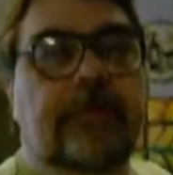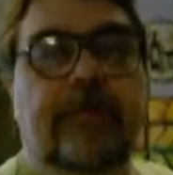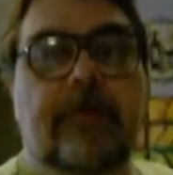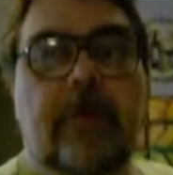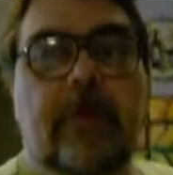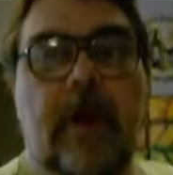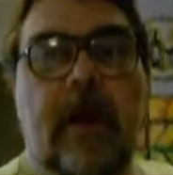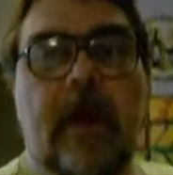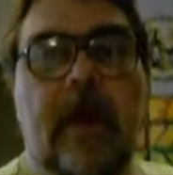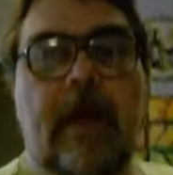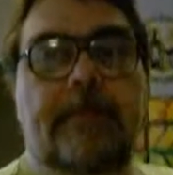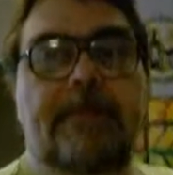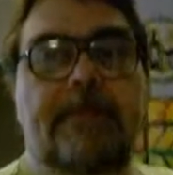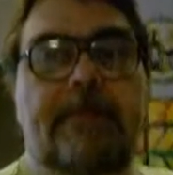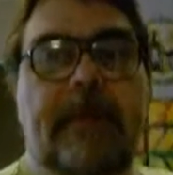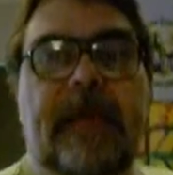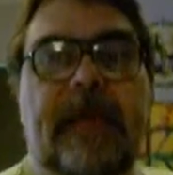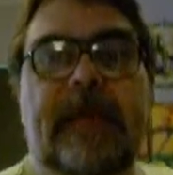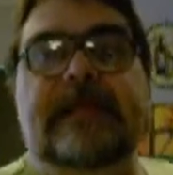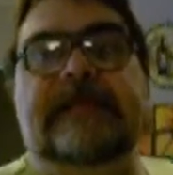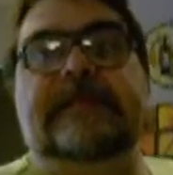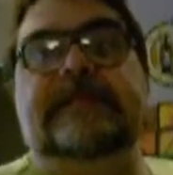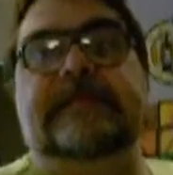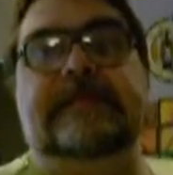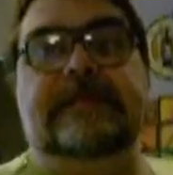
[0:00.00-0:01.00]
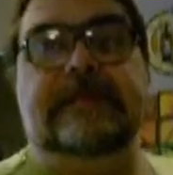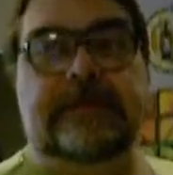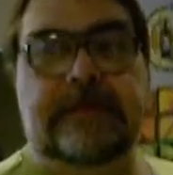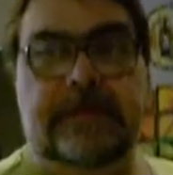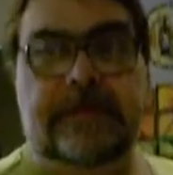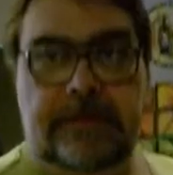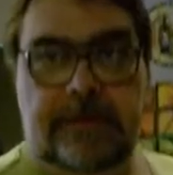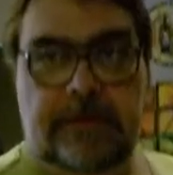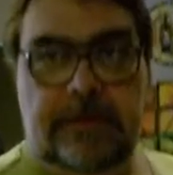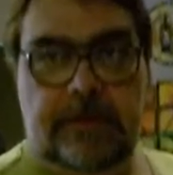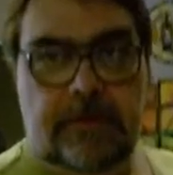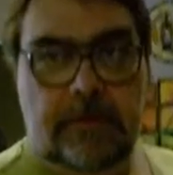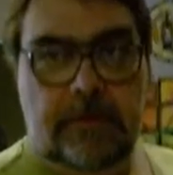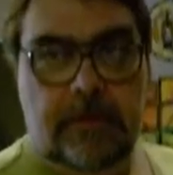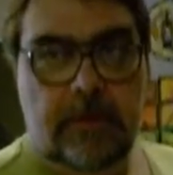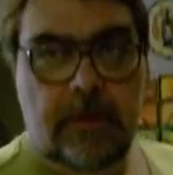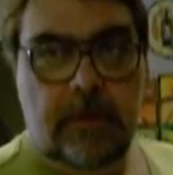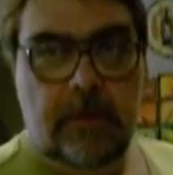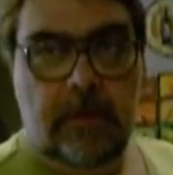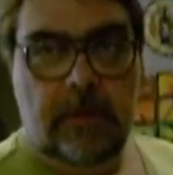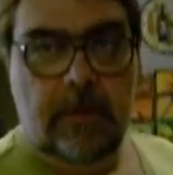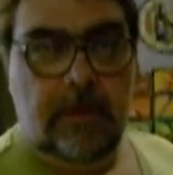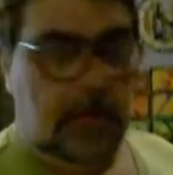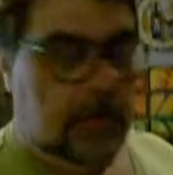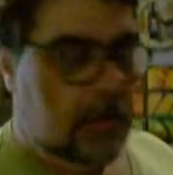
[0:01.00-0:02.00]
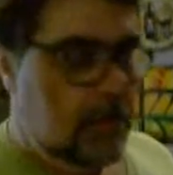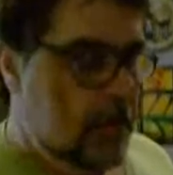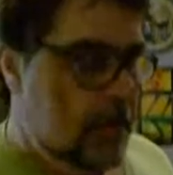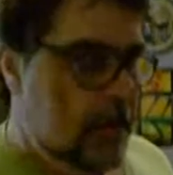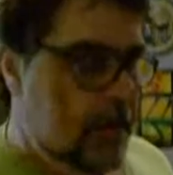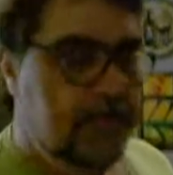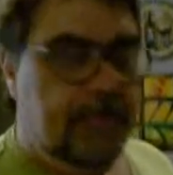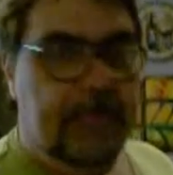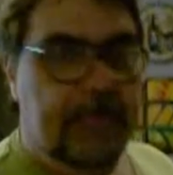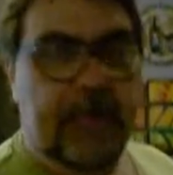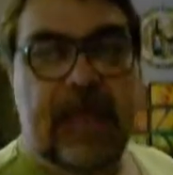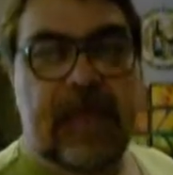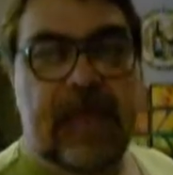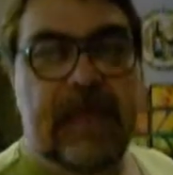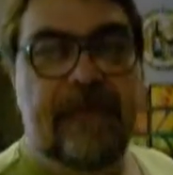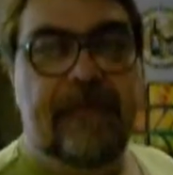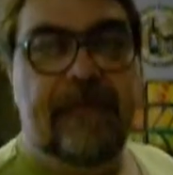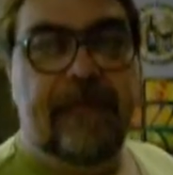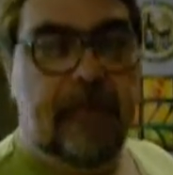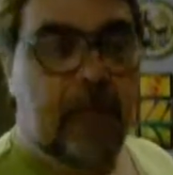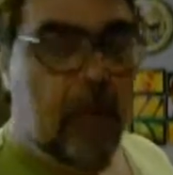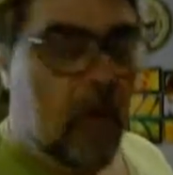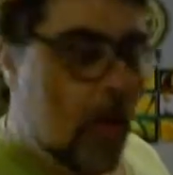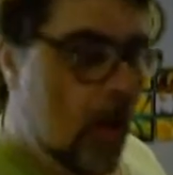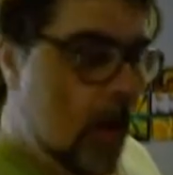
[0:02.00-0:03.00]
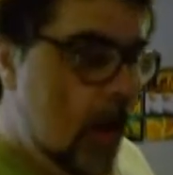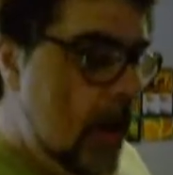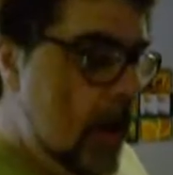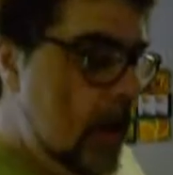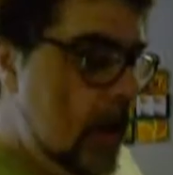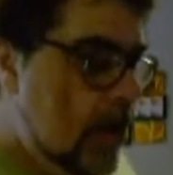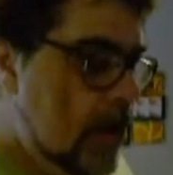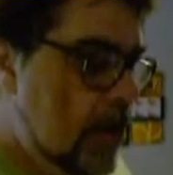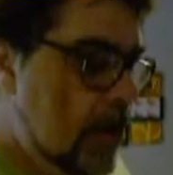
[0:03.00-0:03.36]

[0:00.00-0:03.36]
some ground beef. Beef, boy.